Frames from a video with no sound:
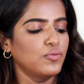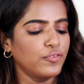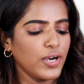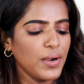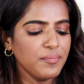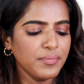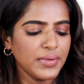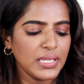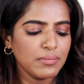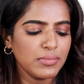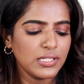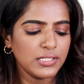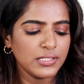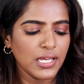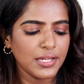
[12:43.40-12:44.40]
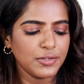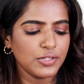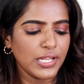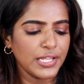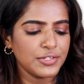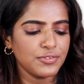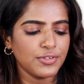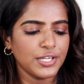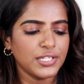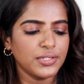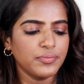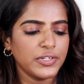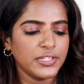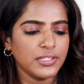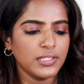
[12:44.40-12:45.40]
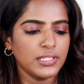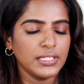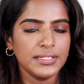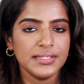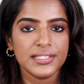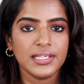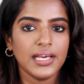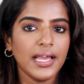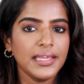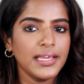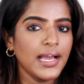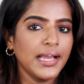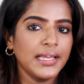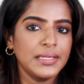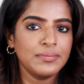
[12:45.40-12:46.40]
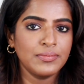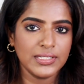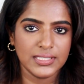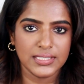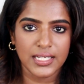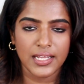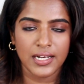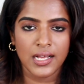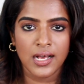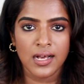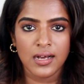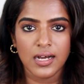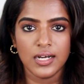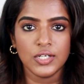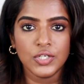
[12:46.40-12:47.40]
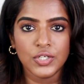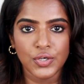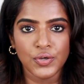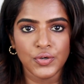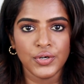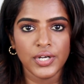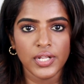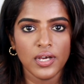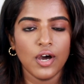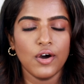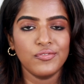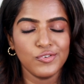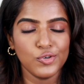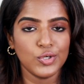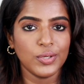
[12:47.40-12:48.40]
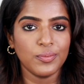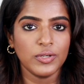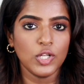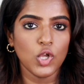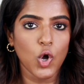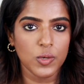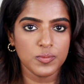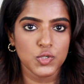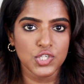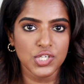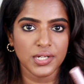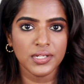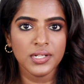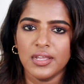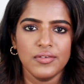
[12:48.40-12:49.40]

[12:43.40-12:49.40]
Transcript: from Maybelline, I would like to recommend the Sky High Mascara, a good affordable option.